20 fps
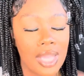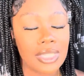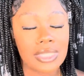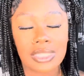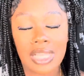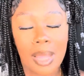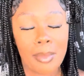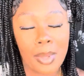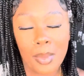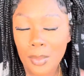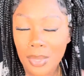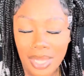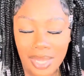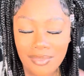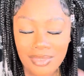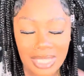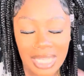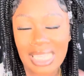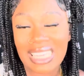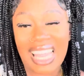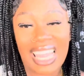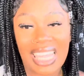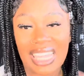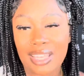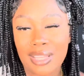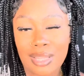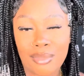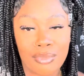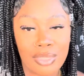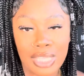dumb or whatever. They
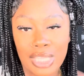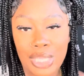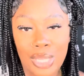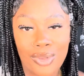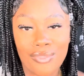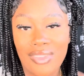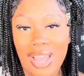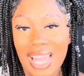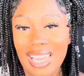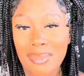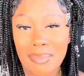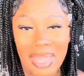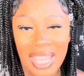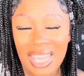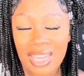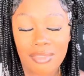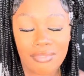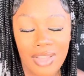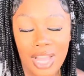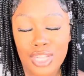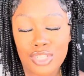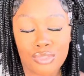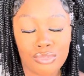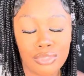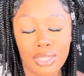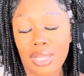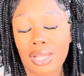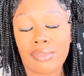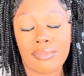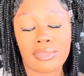thinking they really gonna find a man and find true
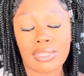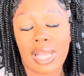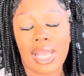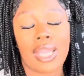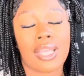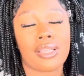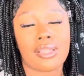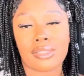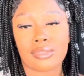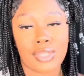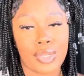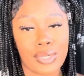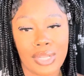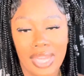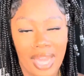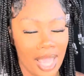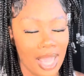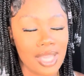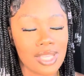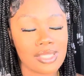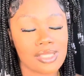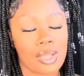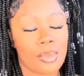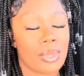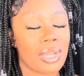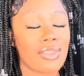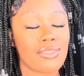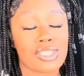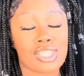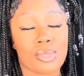love in like 30 days or
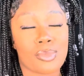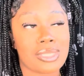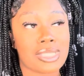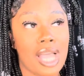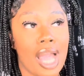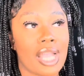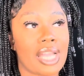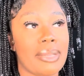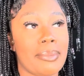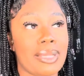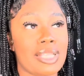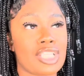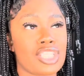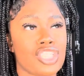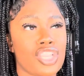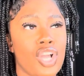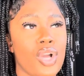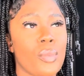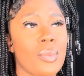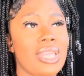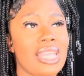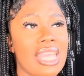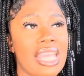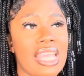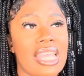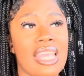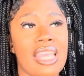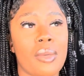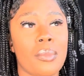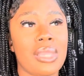whatever. So we talking about the show, we
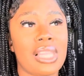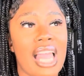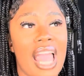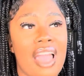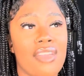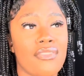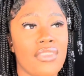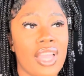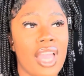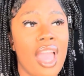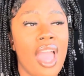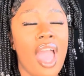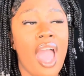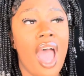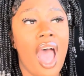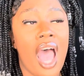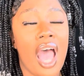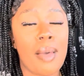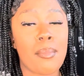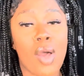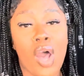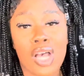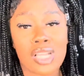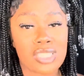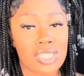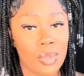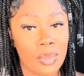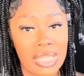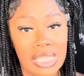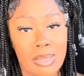kikiing, we laughing. I'm
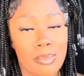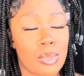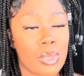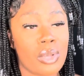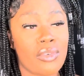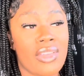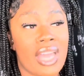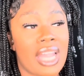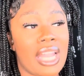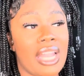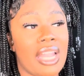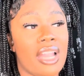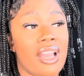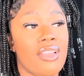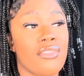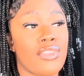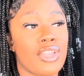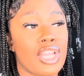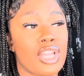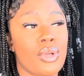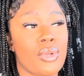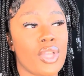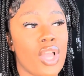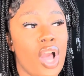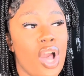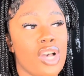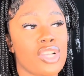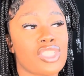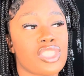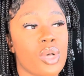also in the middle of editing a video,
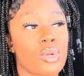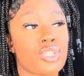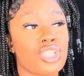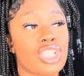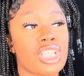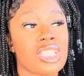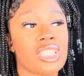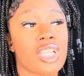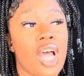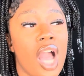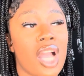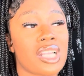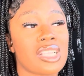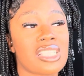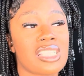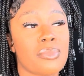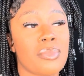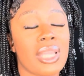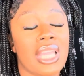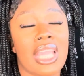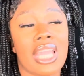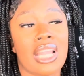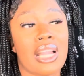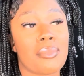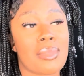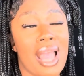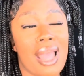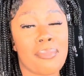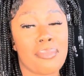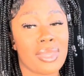y'all. So she's talking to me, and
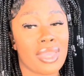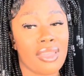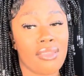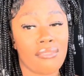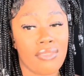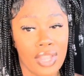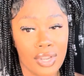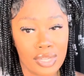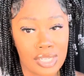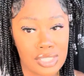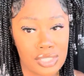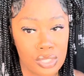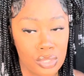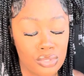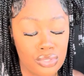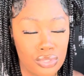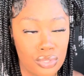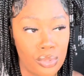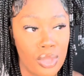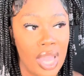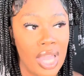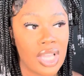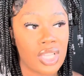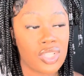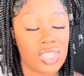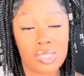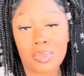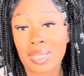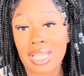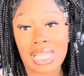I'm not being very social
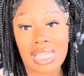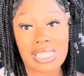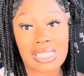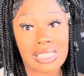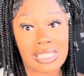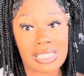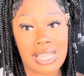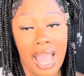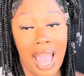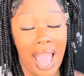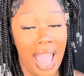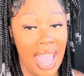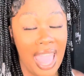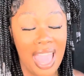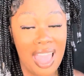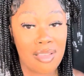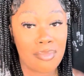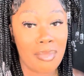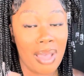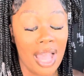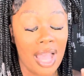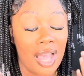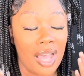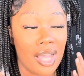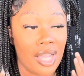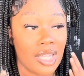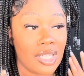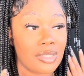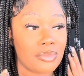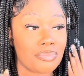just because I have
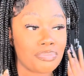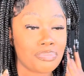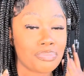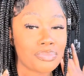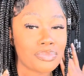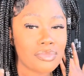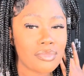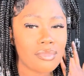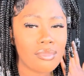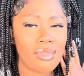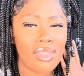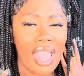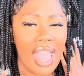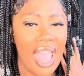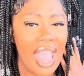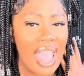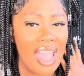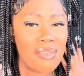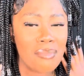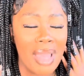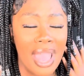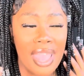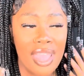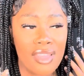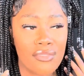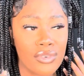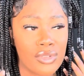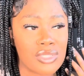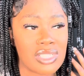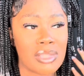my
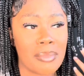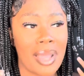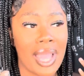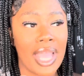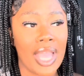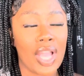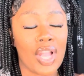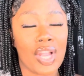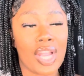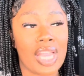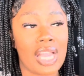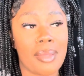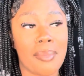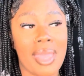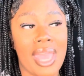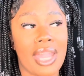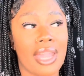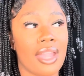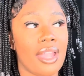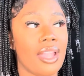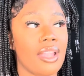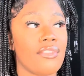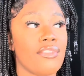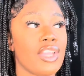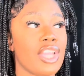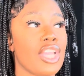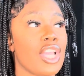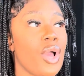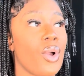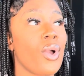headphones in my ear and I'm editing the
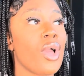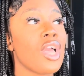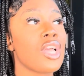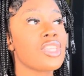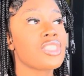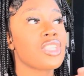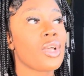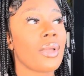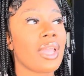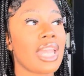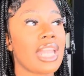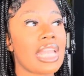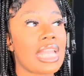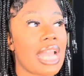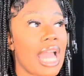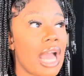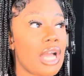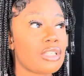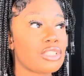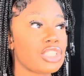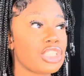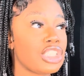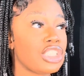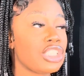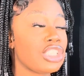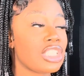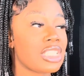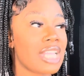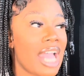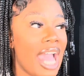video. So in and out,
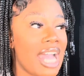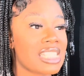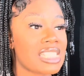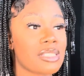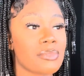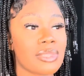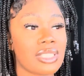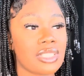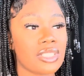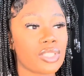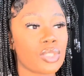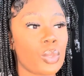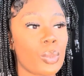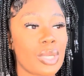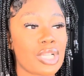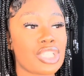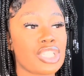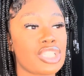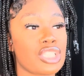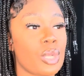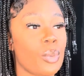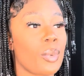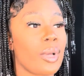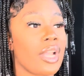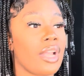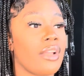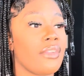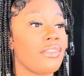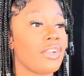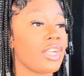she's just asking me little questions or
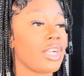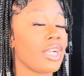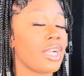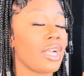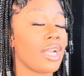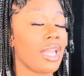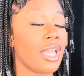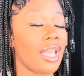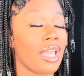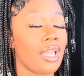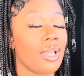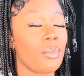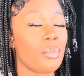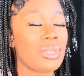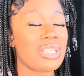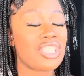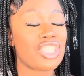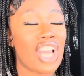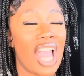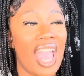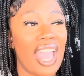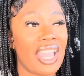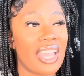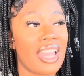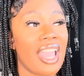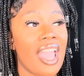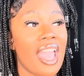whatever, and we chatting